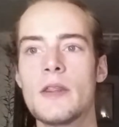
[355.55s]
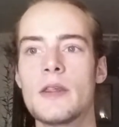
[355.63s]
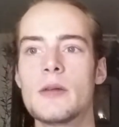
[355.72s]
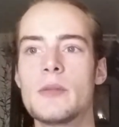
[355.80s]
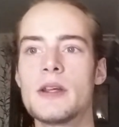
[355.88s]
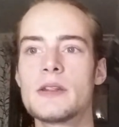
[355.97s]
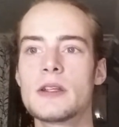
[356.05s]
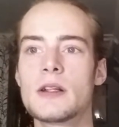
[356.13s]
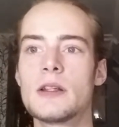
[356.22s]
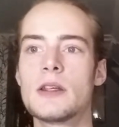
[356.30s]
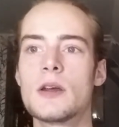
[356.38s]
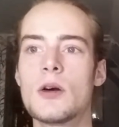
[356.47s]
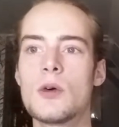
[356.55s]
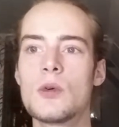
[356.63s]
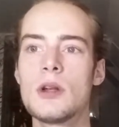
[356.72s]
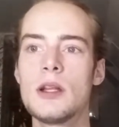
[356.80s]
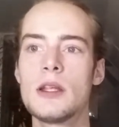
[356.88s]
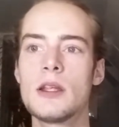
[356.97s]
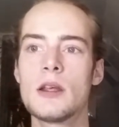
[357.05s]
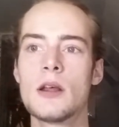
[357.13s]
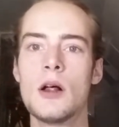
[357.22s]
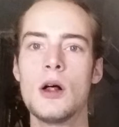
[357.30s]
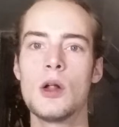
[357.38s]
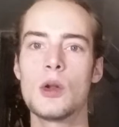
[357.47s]
they basically only
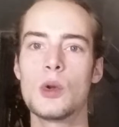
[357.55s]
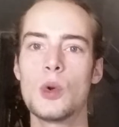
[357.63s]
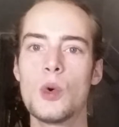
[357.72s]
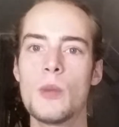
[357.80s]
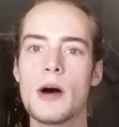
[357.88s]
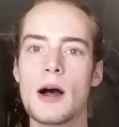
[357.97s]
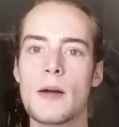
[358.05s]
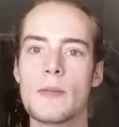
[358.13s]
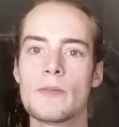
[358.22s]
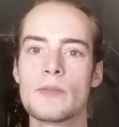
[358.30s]
loba,